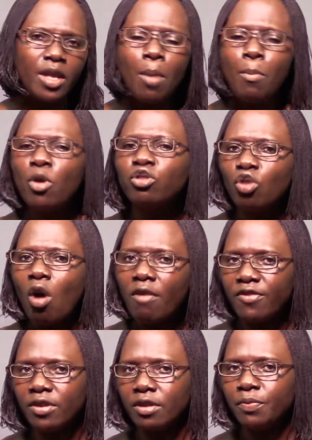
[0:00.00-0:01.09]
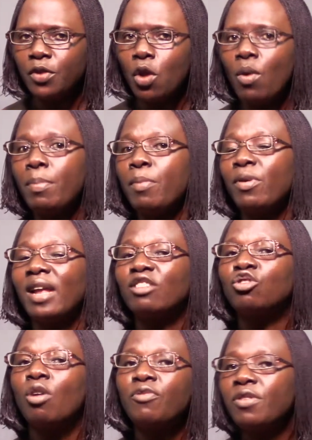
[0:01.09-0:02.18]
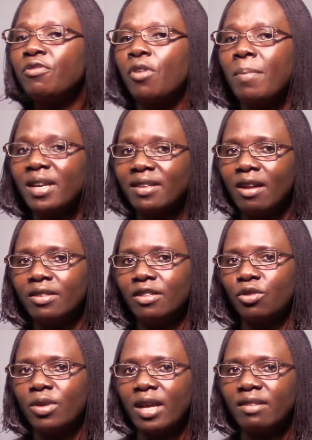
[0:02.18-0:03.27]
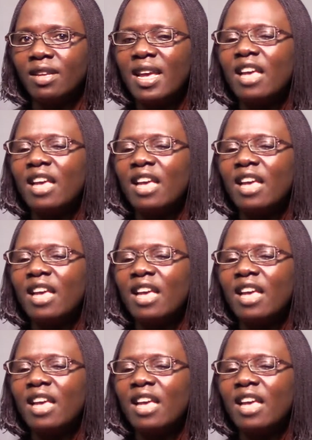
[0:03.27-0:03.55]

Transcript: Most often, when people are suffering from mental disorders,